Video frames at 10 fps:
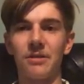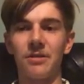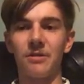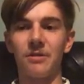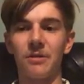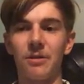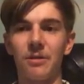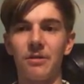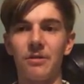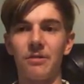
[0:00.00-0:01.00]

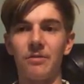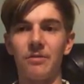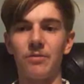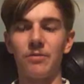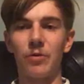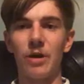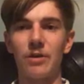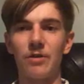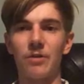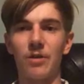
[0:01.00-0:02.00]
the
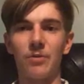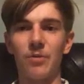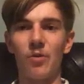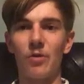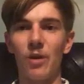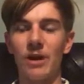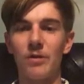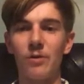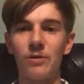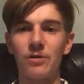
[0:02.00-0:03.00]
more
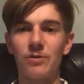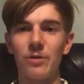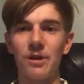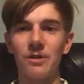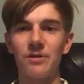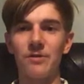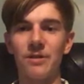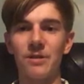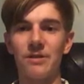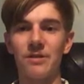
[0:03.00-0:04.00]
radical strains of
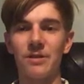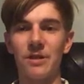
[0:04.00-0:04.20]
these